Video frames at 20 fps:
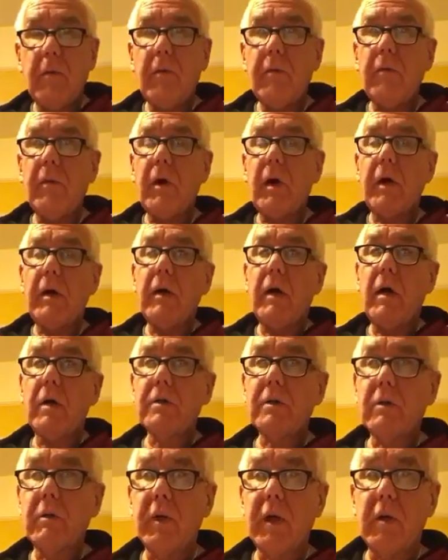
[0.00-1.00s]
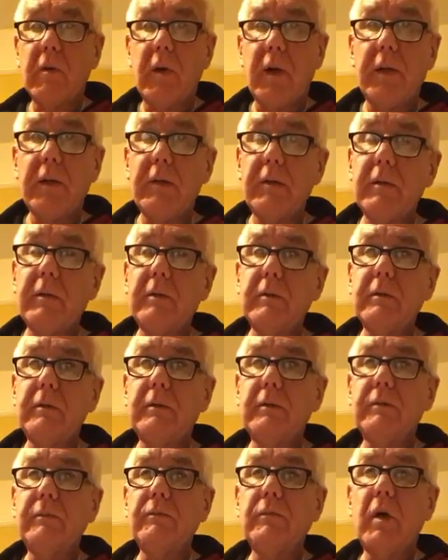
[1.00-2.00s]
Right, last quick one.
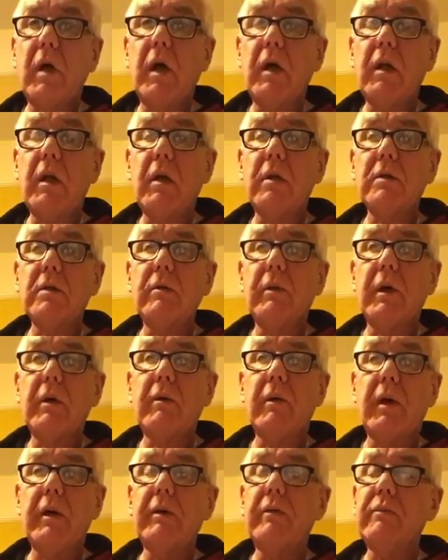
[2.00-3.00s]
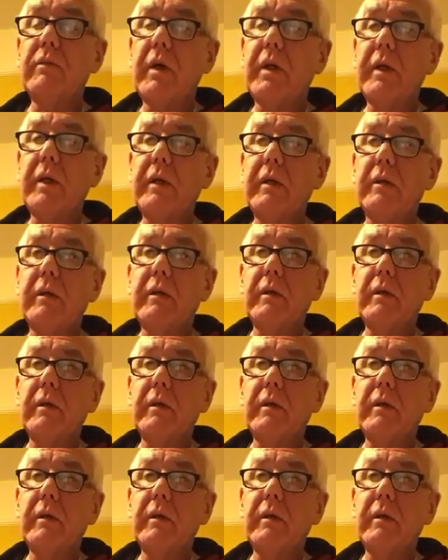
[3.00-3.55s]
Right, last quick one. Ready?